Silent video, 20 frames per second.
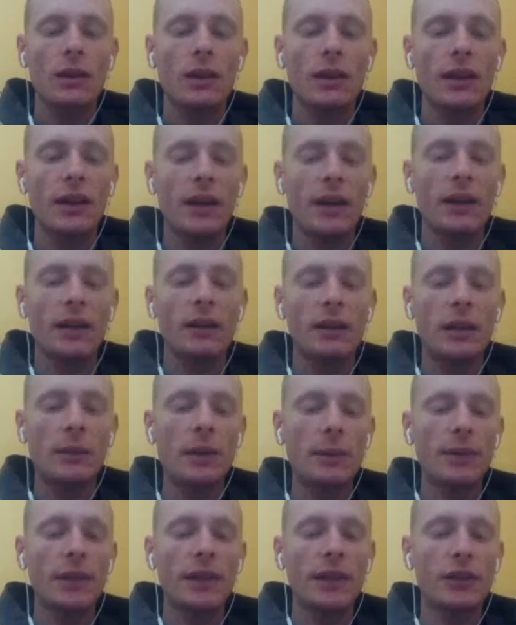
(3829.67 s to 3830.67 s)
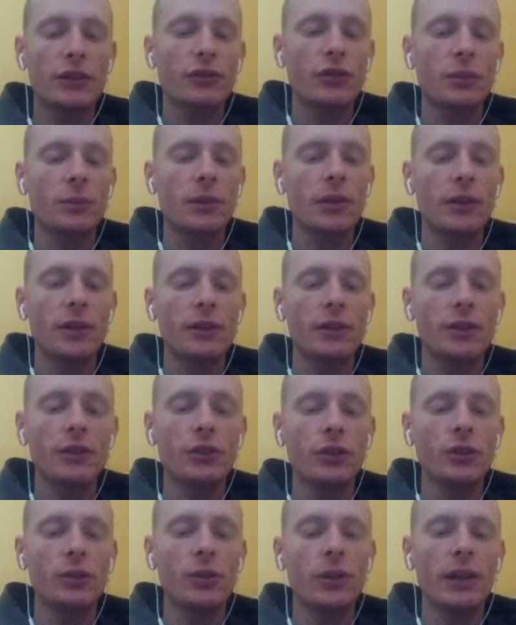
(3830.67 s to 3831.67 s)
And coming up in the next room, we're going to
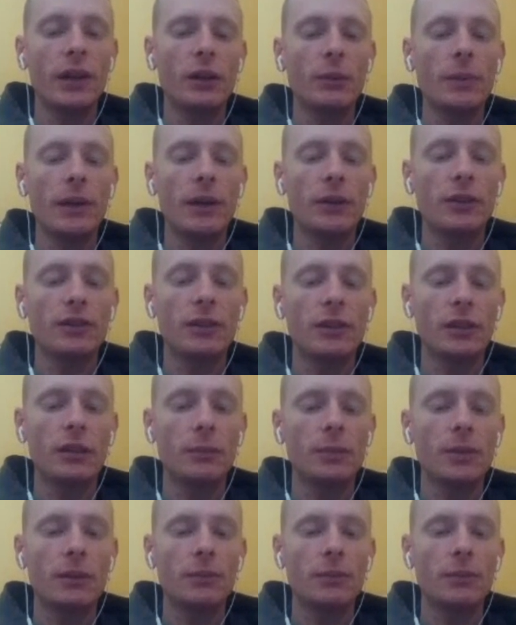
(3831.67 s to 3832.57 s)
do an out of bounds clip.